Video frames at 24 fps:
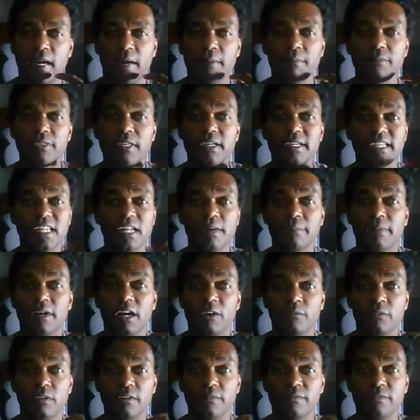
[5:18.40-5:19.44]
I'm thinking
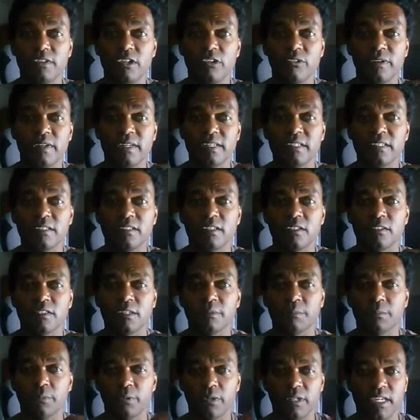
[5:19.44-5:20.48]
about reviewing
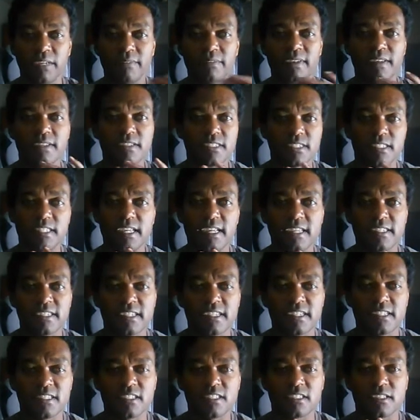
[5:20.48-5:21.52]
the previous
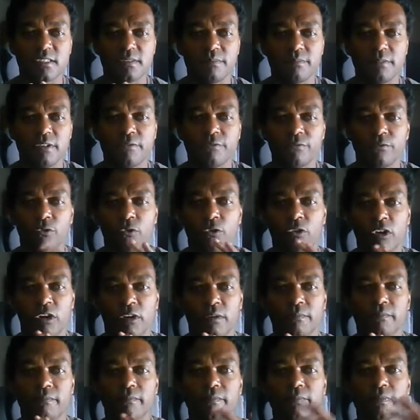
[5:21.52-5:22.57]
seasons
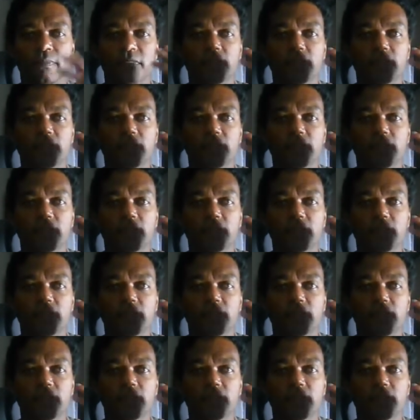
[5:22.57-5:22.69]
before